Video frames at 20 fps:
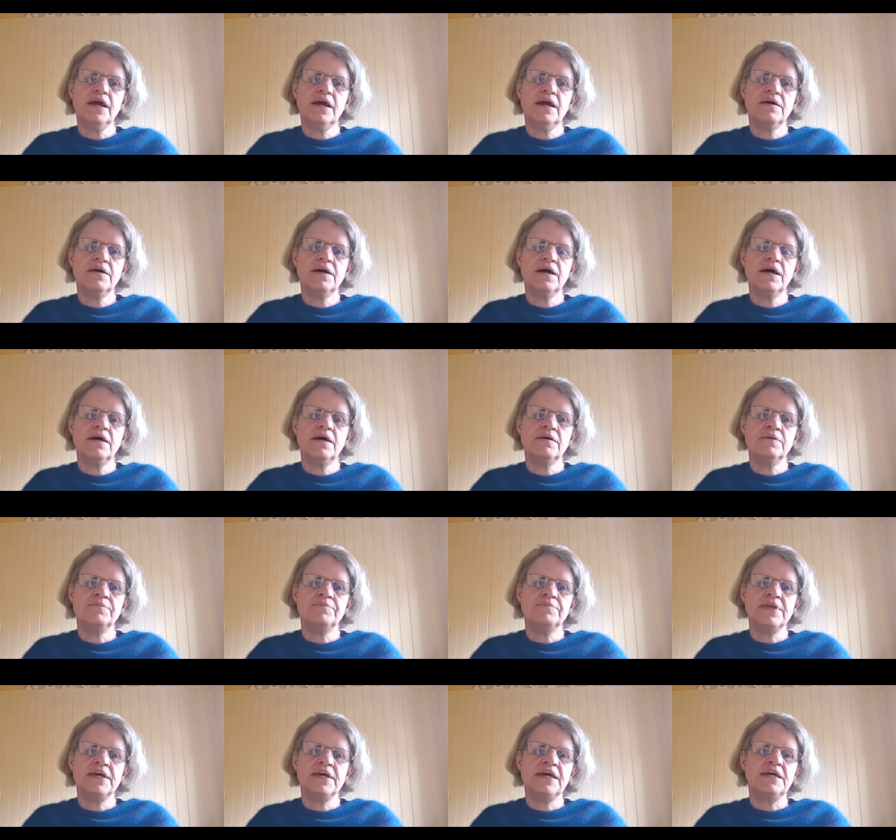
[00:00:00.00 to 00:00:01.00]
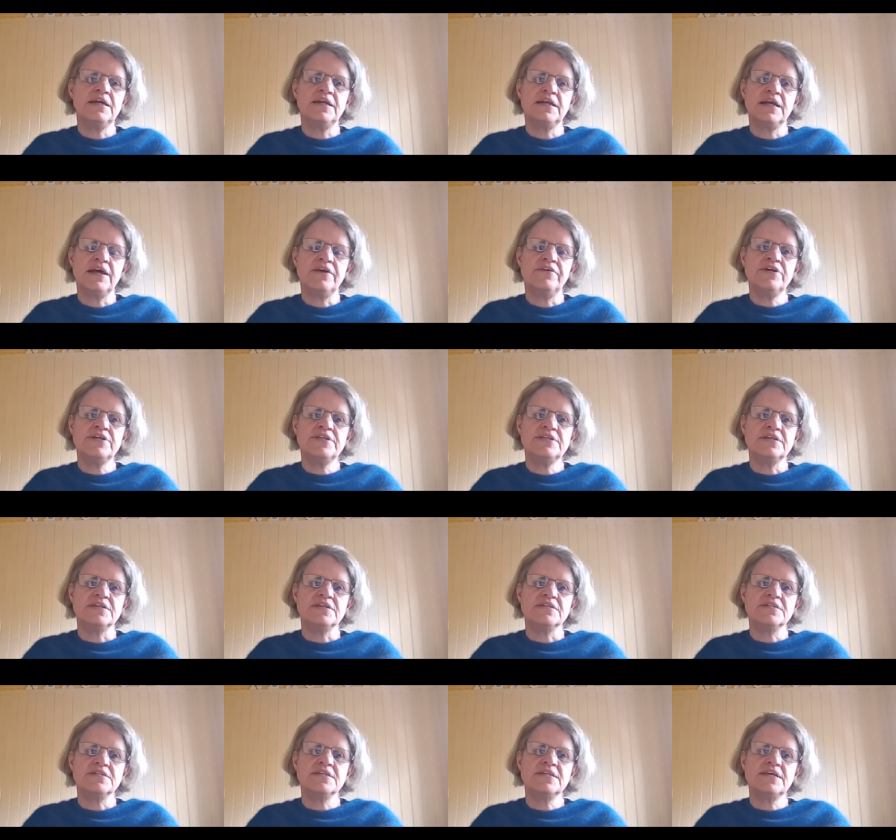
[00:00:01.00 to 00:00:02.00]
uh, um, their
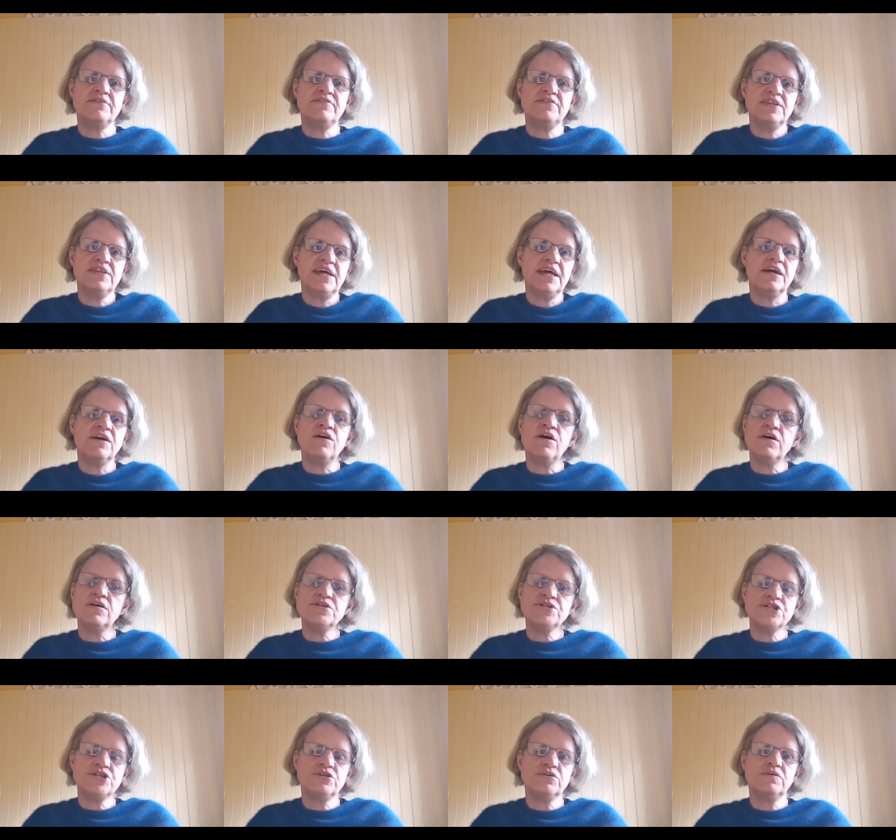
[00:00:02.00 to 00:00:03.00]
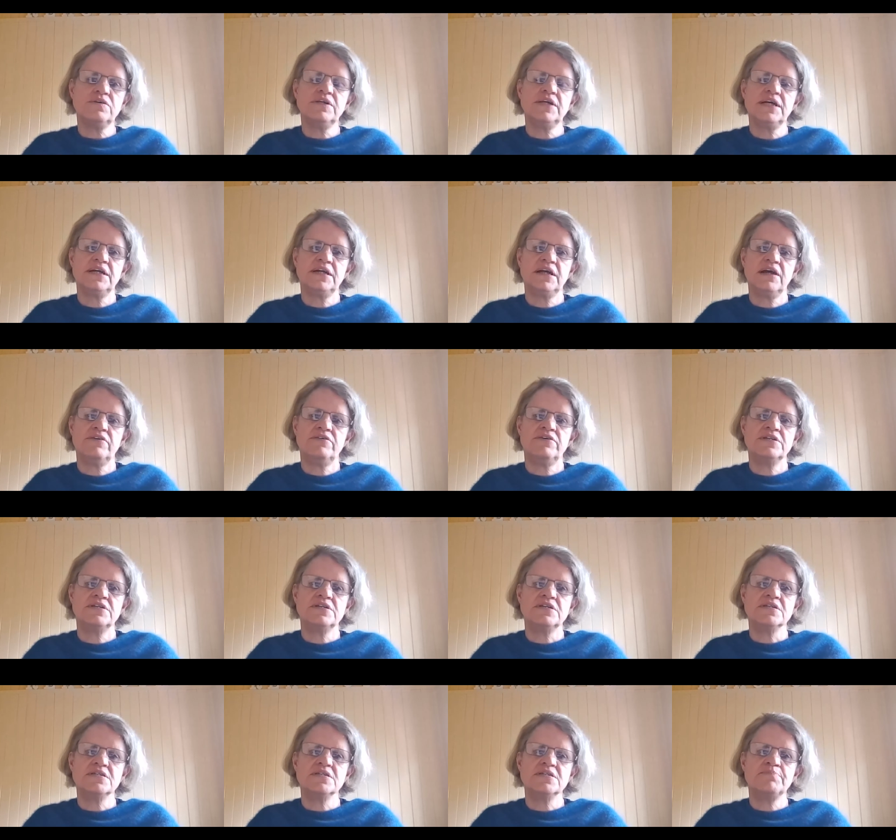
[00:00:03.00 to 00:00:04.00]
inheritance, even their cultural
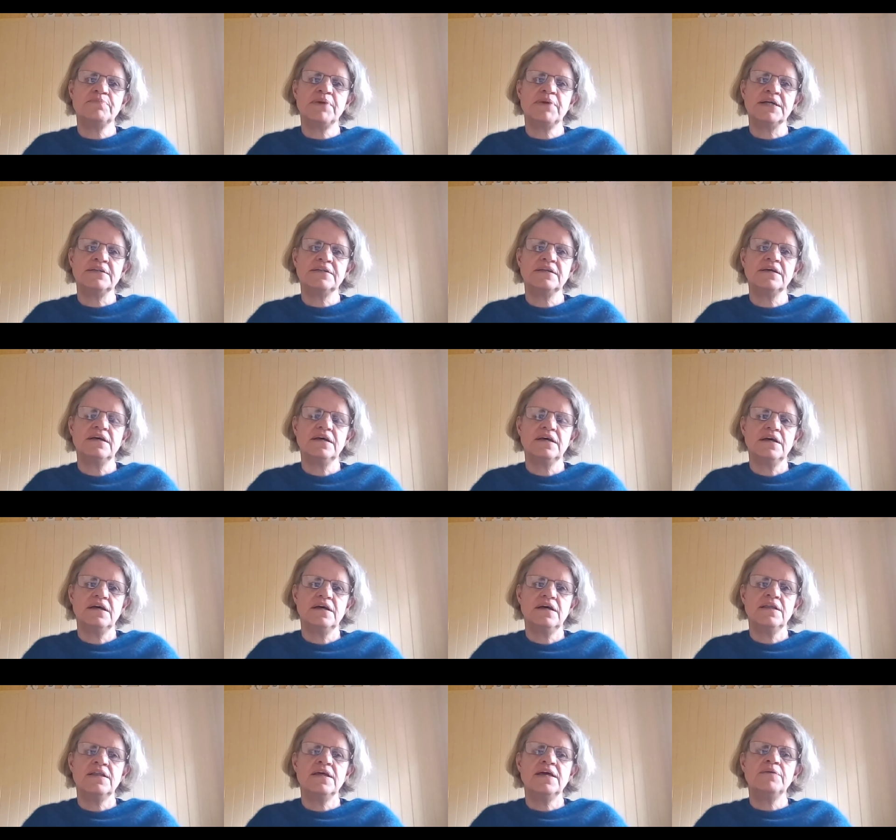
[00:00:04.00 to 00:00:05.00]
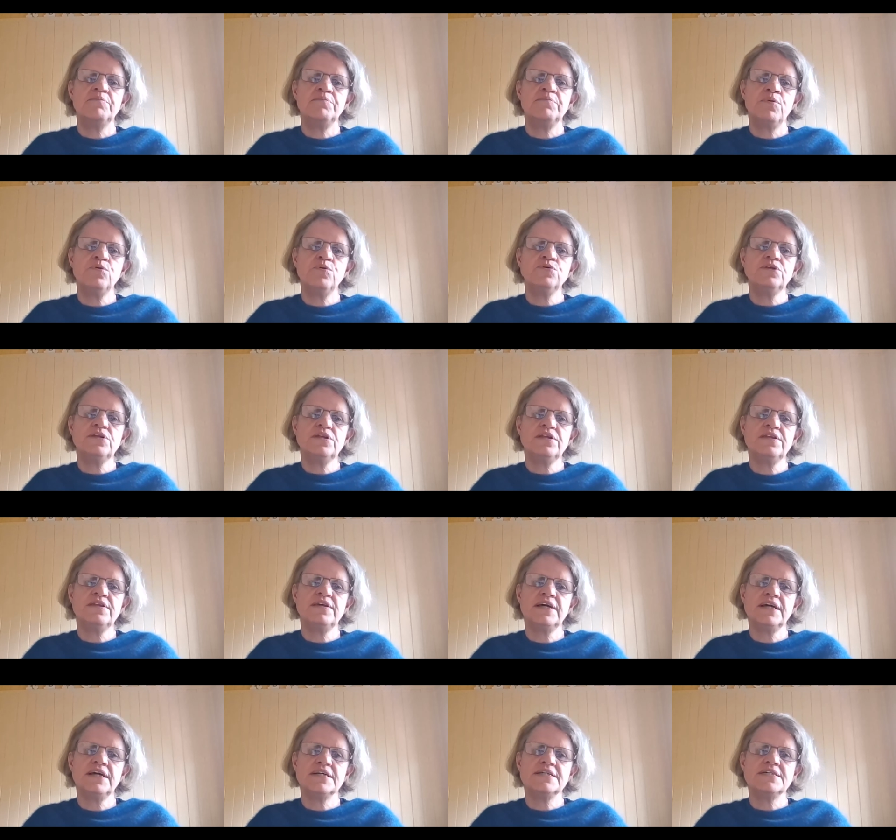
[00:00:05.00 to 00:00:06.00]
inheritance. But the important
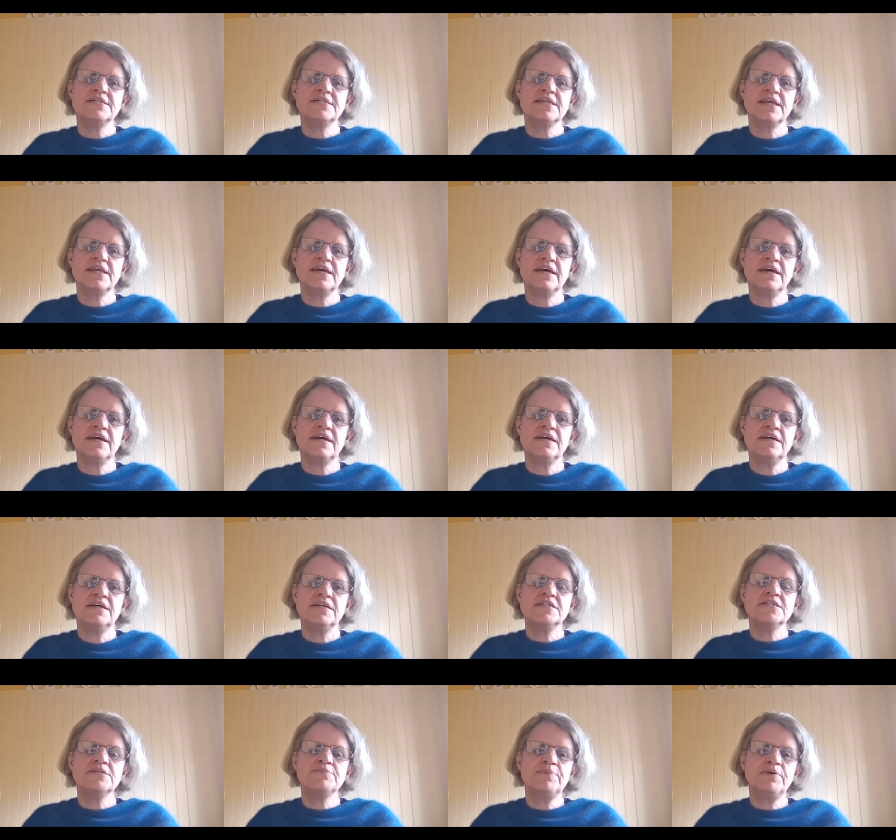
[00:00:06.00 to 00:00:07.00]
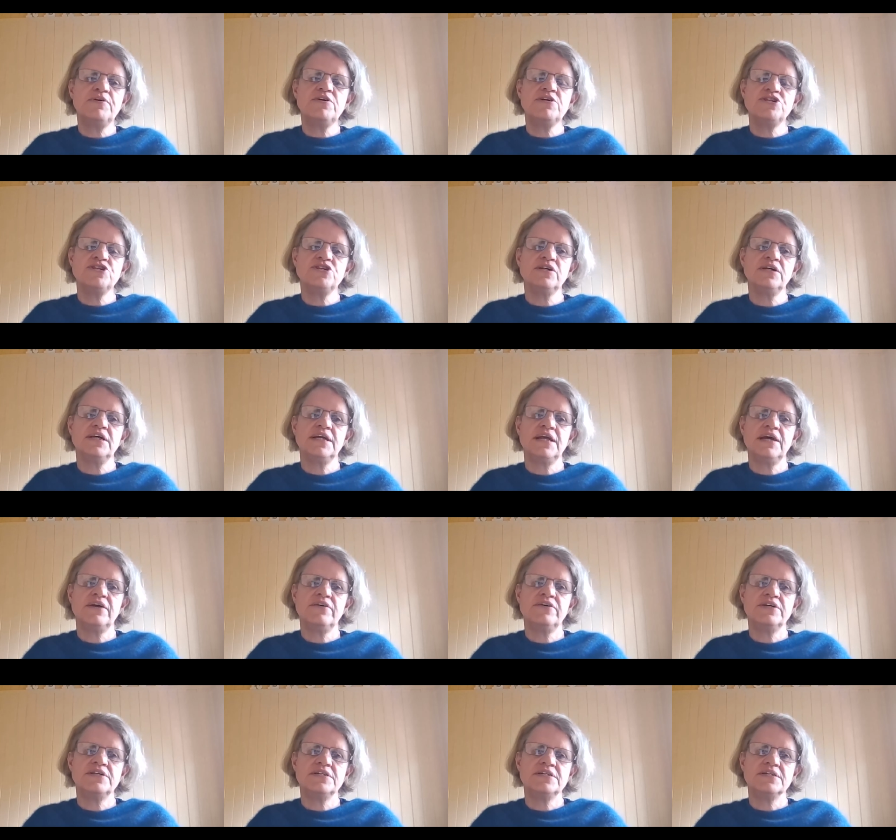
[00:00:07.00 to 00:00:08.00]
thing is their spiritual
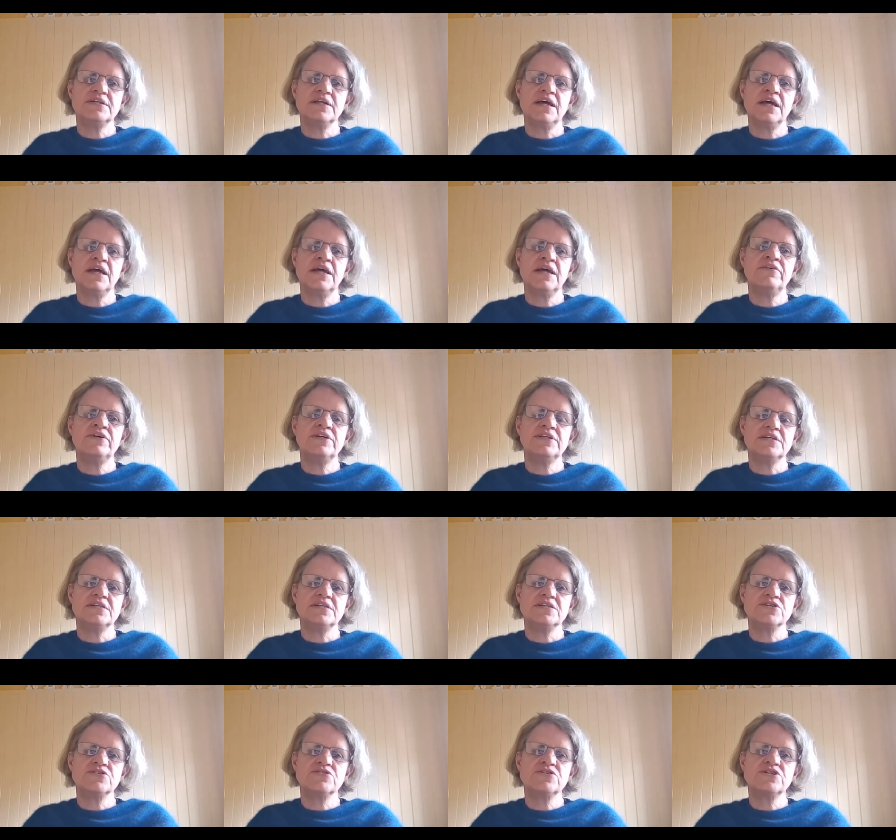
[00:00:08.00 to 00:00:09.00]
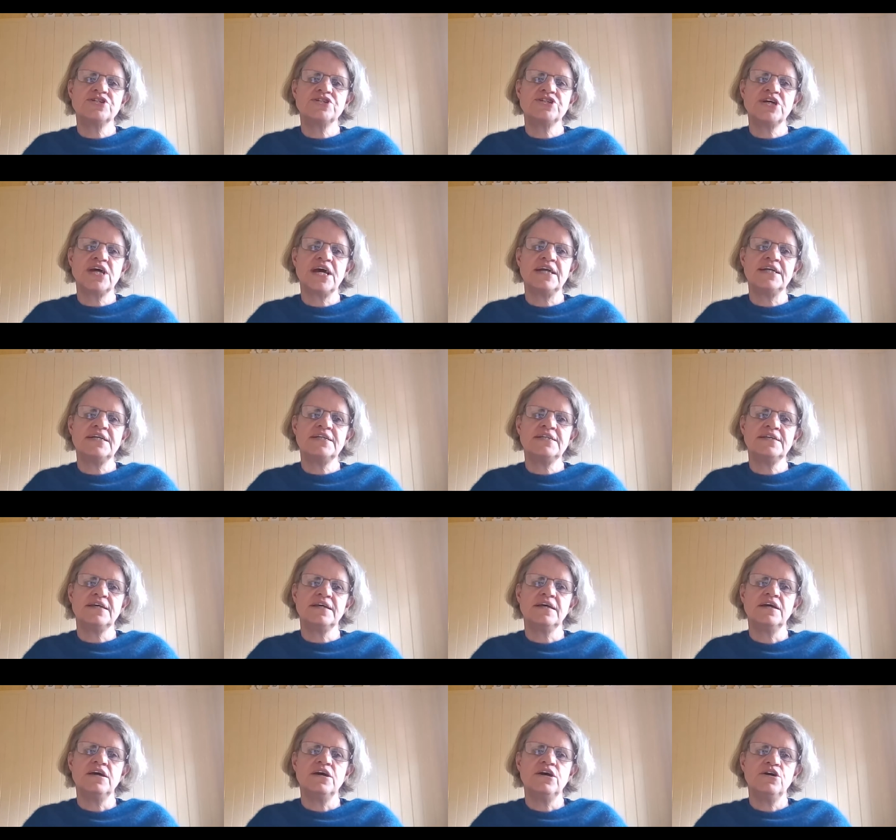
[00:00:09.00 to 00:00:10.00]
inherit- inheritance,
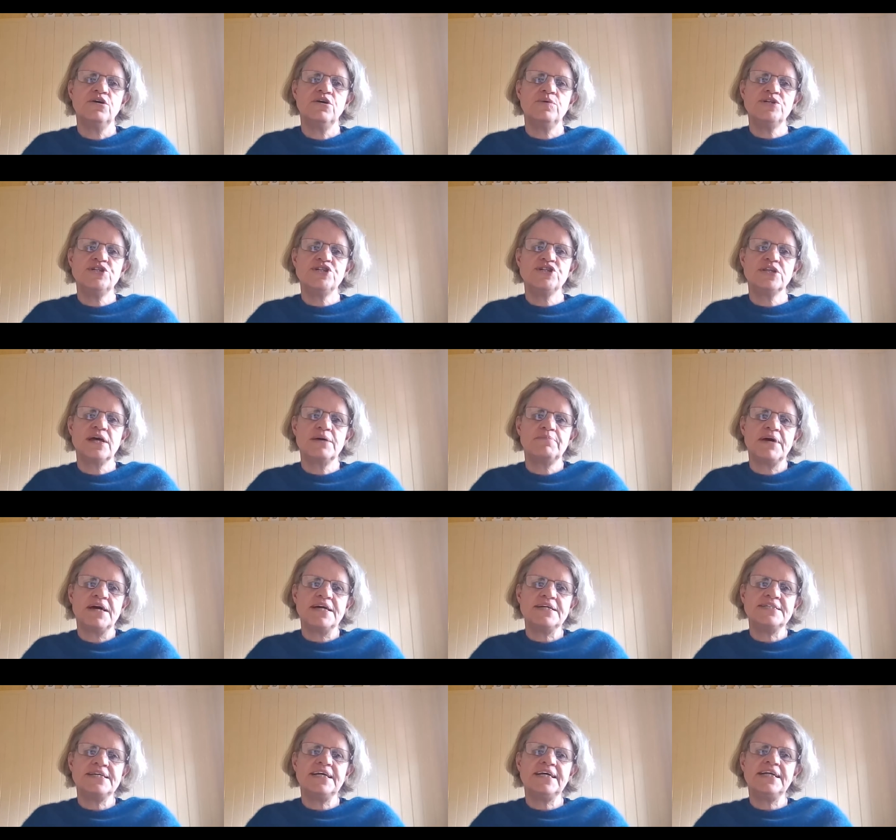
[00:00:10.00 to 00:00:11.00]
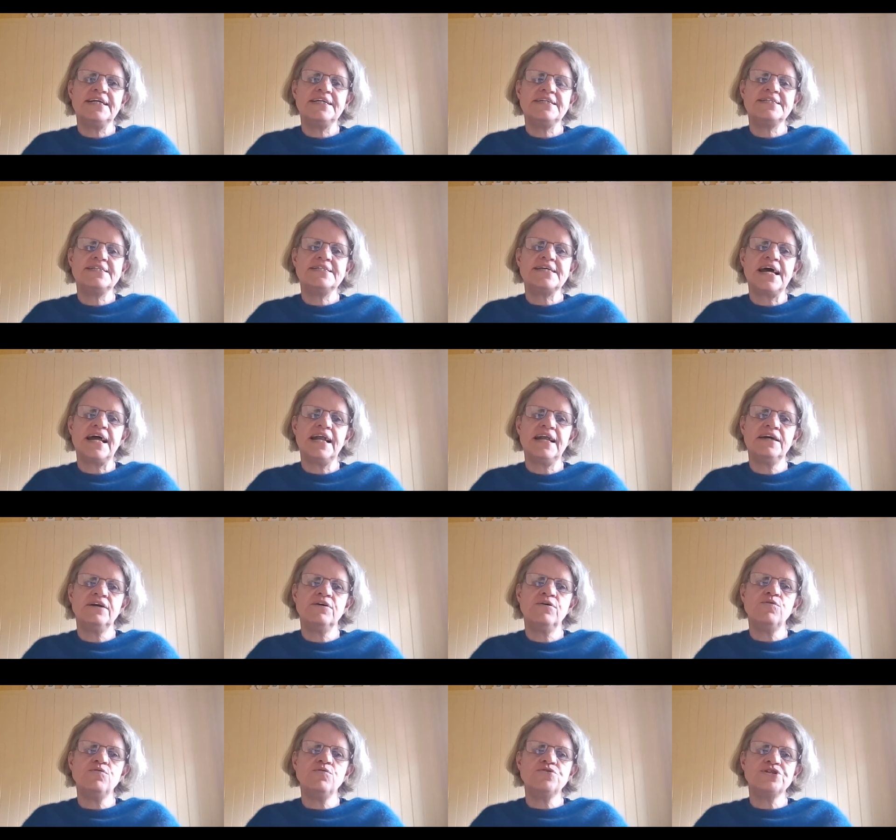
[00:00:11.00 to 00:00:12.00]
Christianity, which they're basically selling
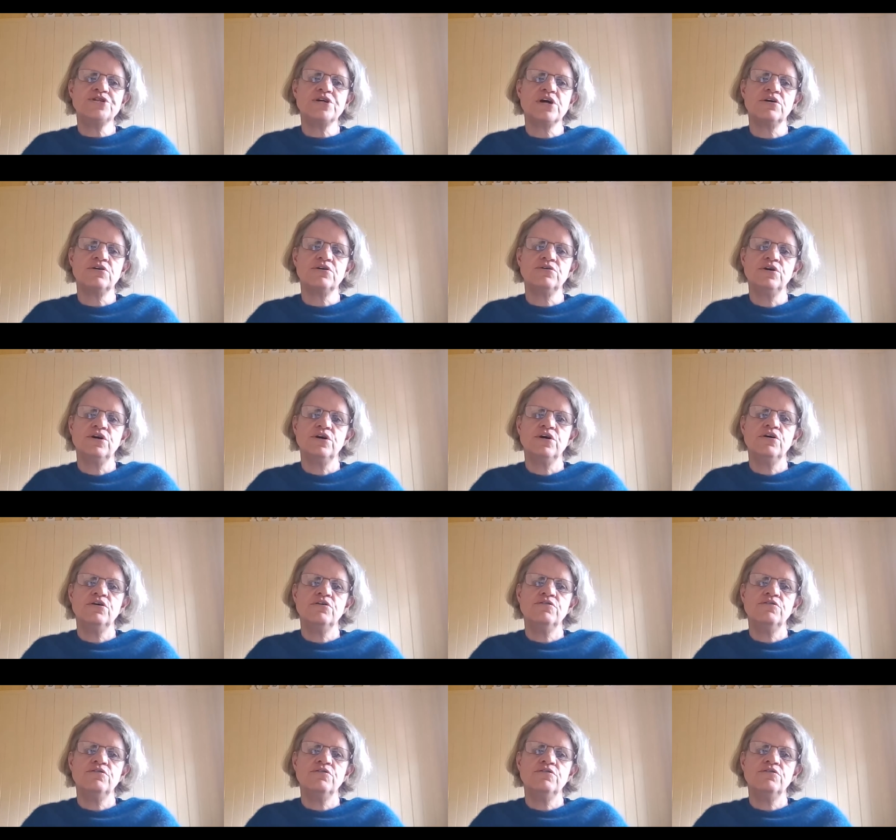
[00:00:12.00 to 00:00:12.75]
also